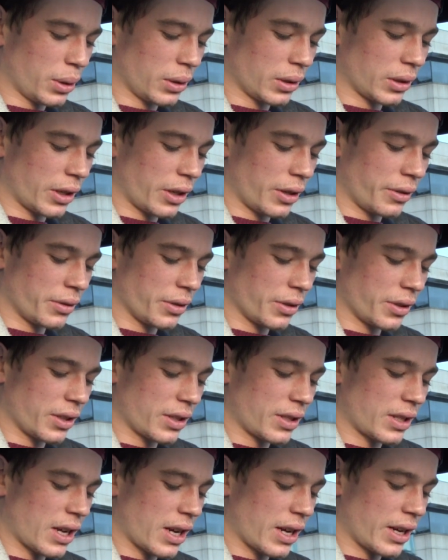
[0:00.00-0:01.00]
pulled over on the
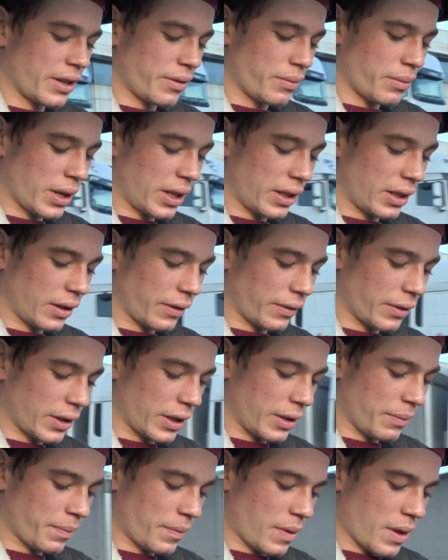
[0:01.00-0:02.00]
side waiting for
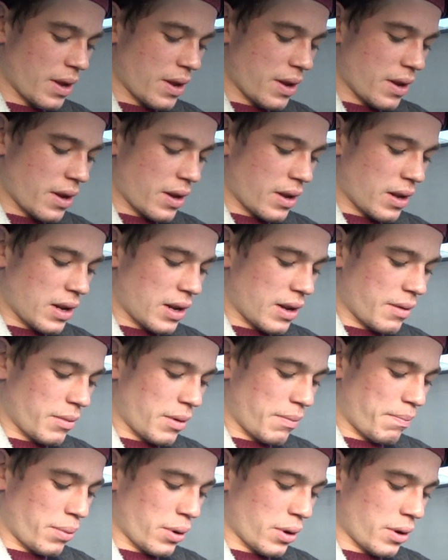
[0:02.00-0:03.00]
him. Let
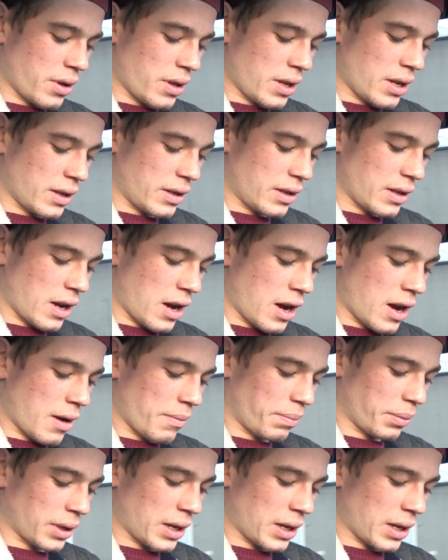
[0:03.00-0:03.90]
me put this up